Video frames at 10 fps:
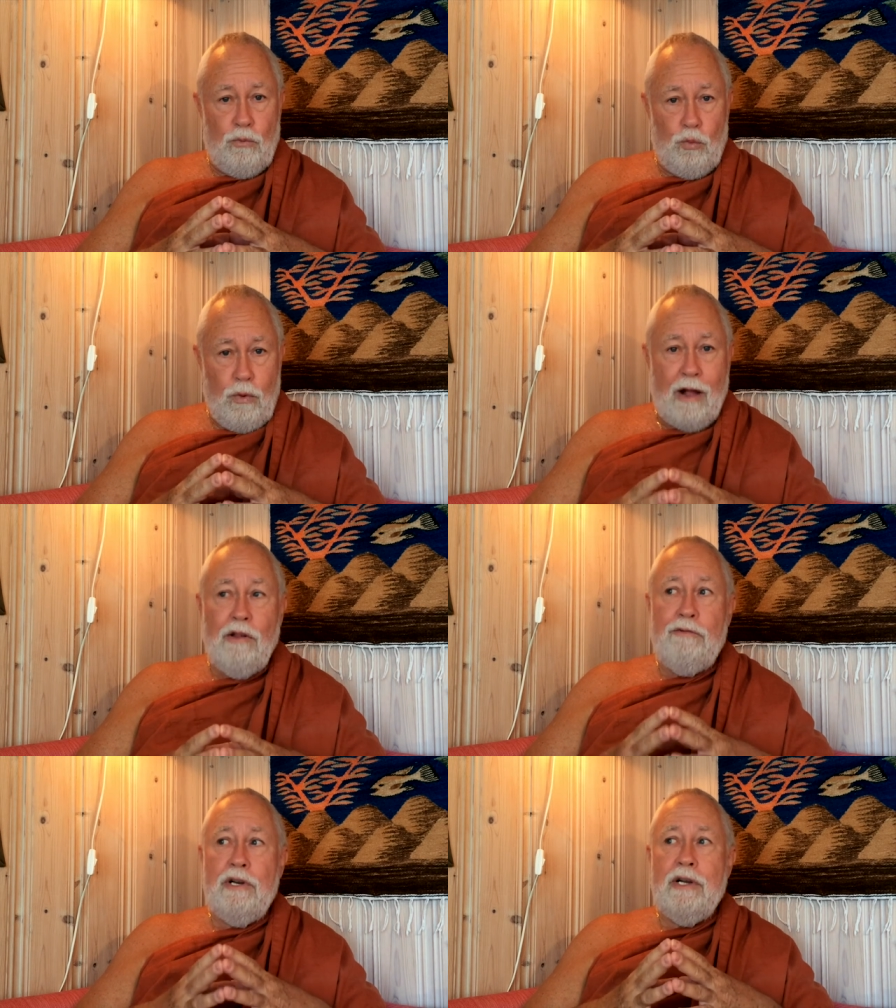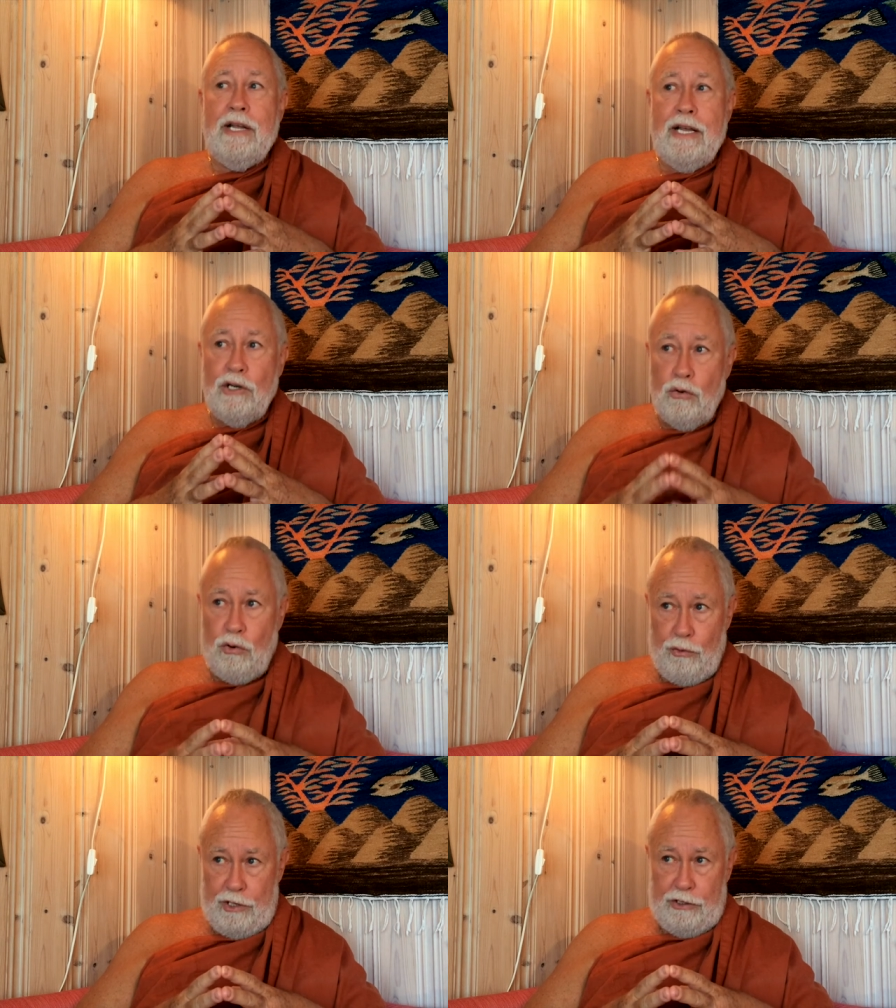relevant
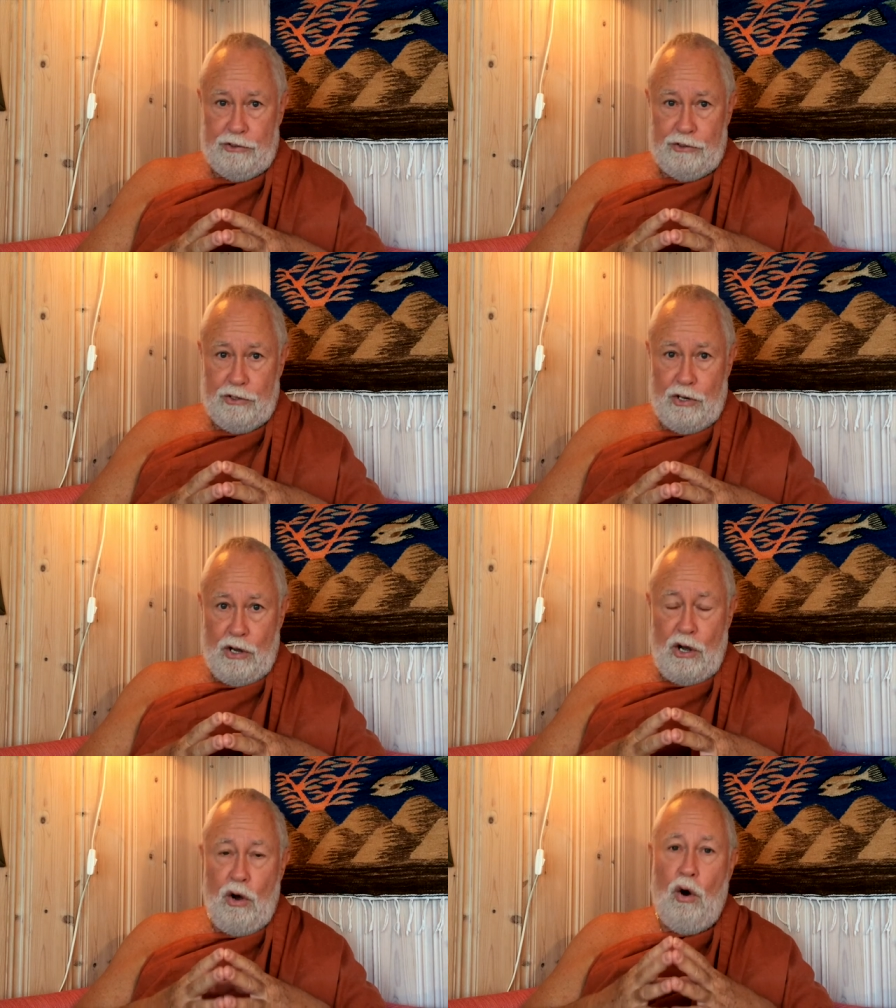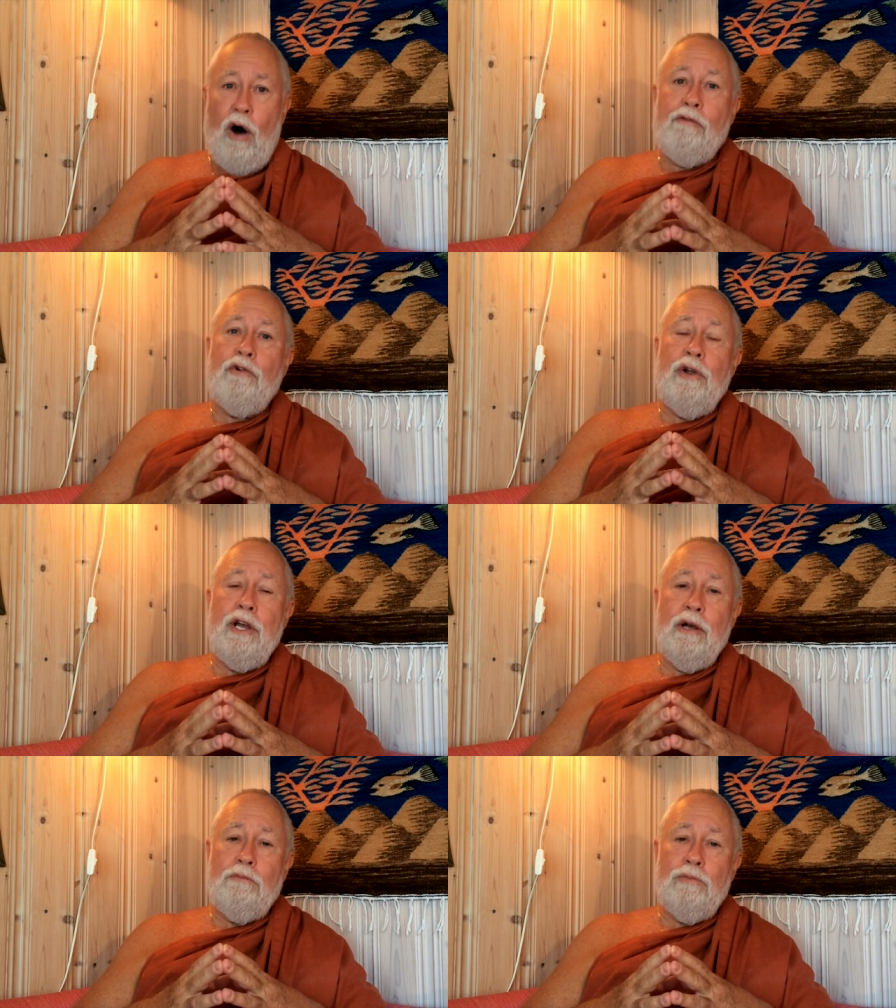inquiries, offer
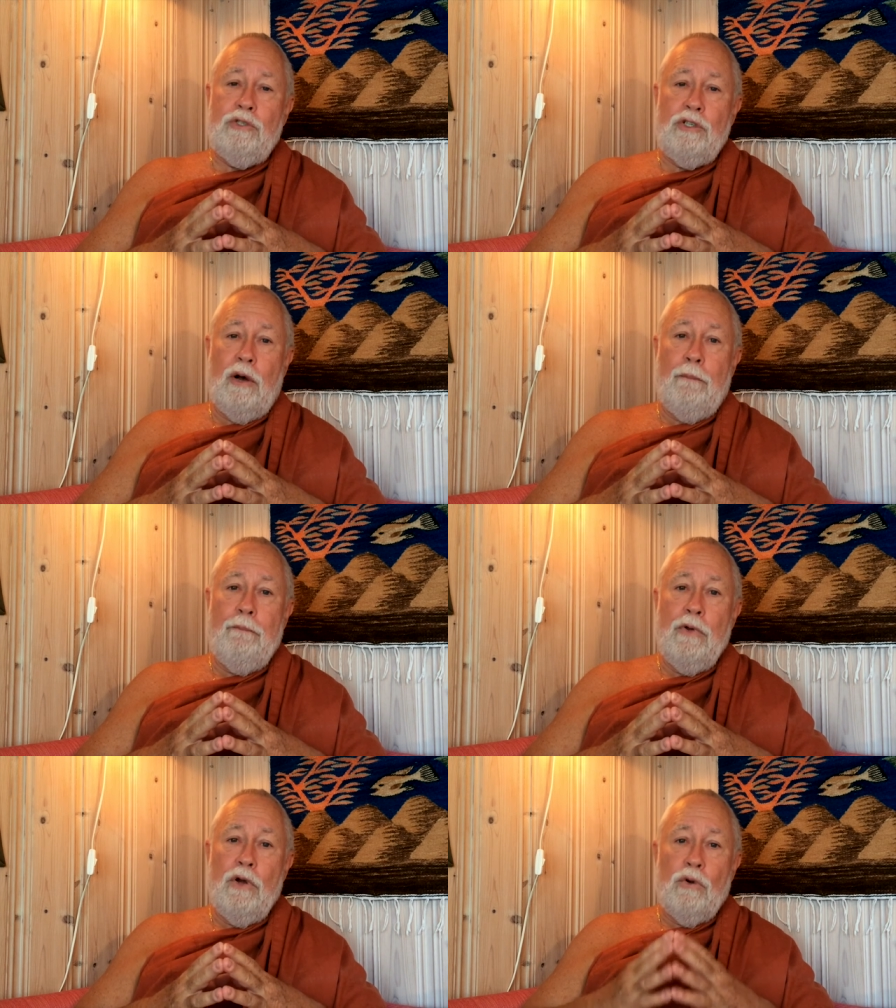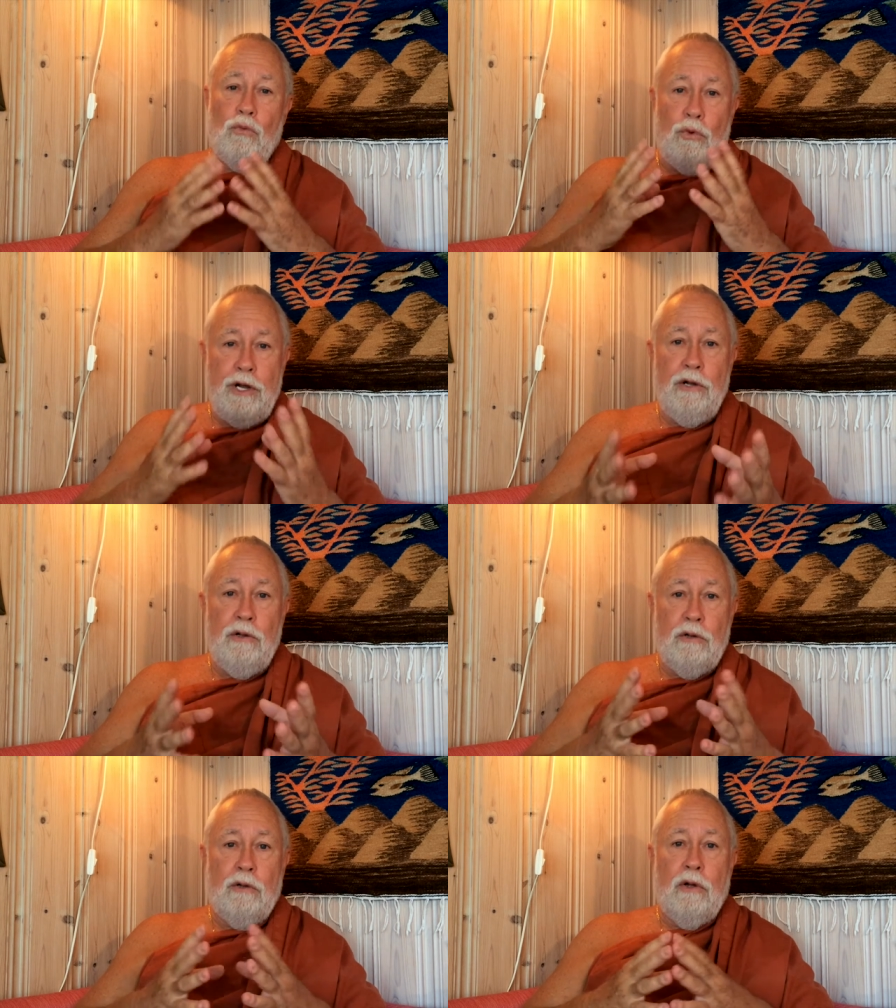him some
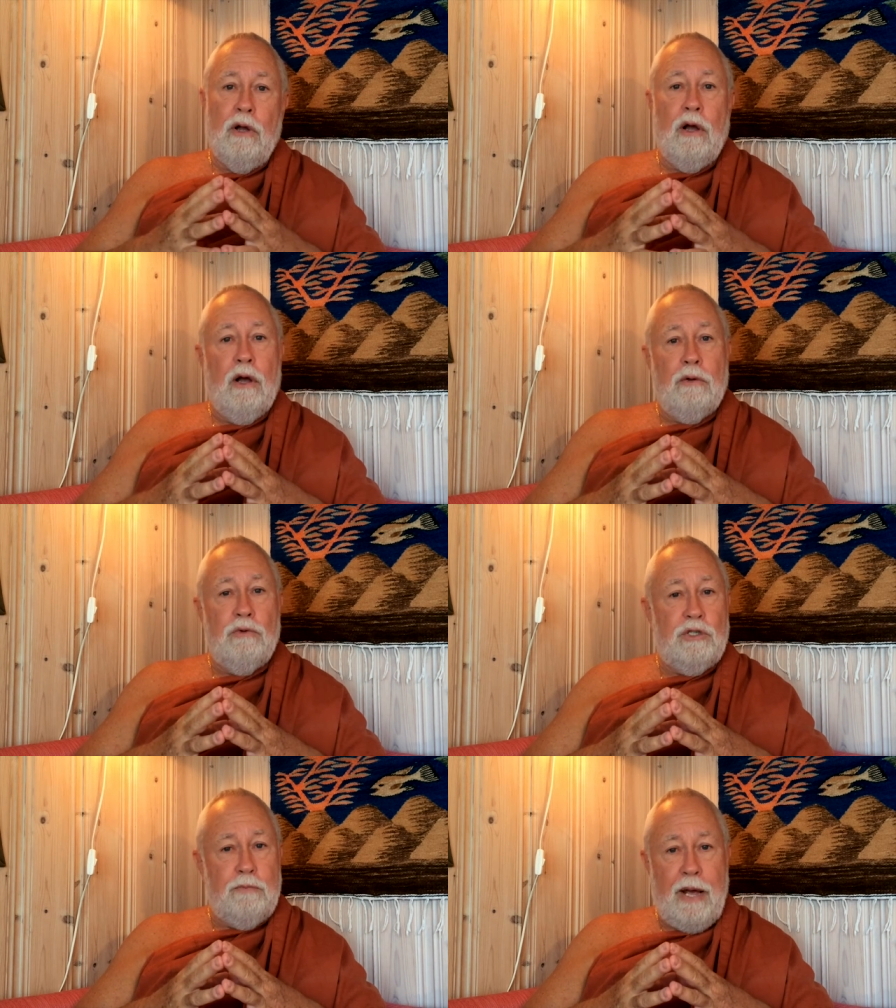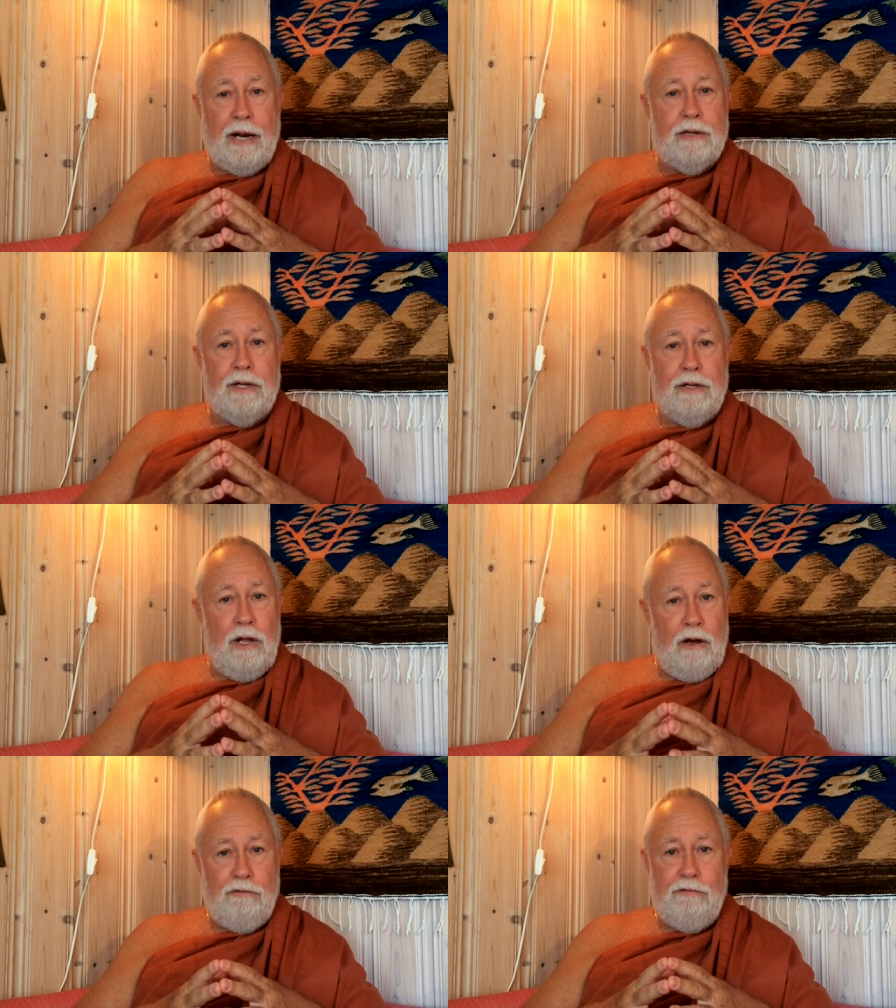real respect and
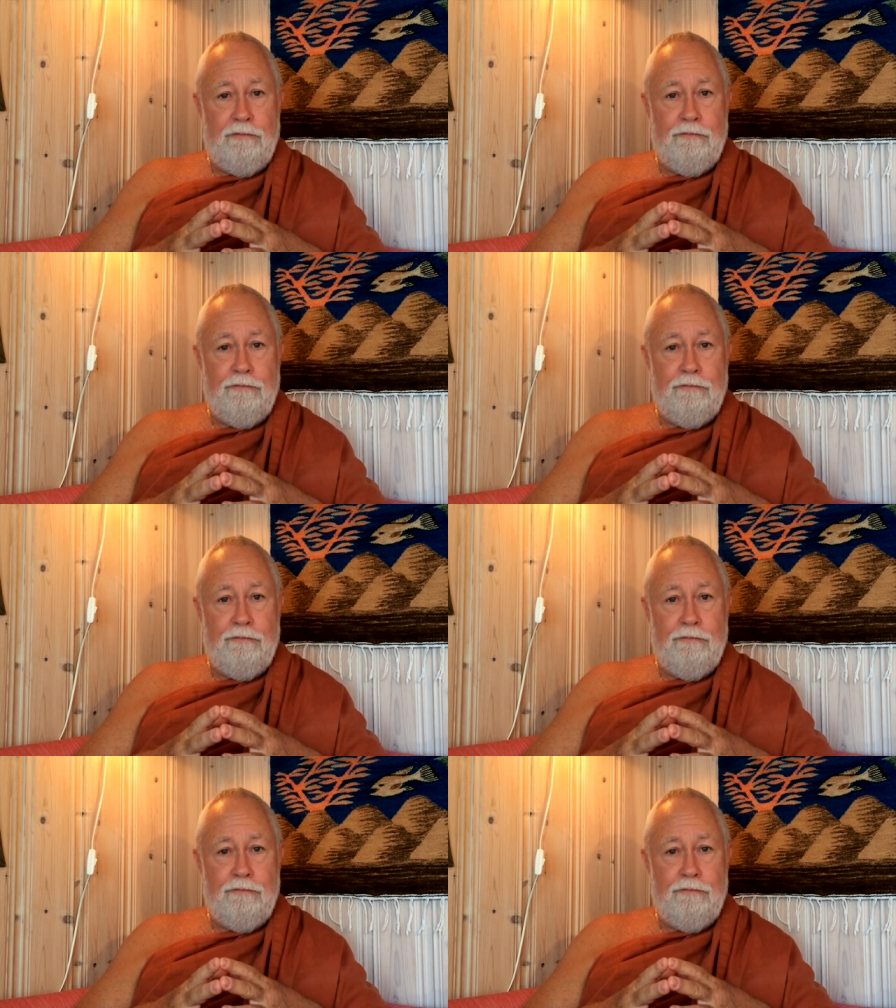love.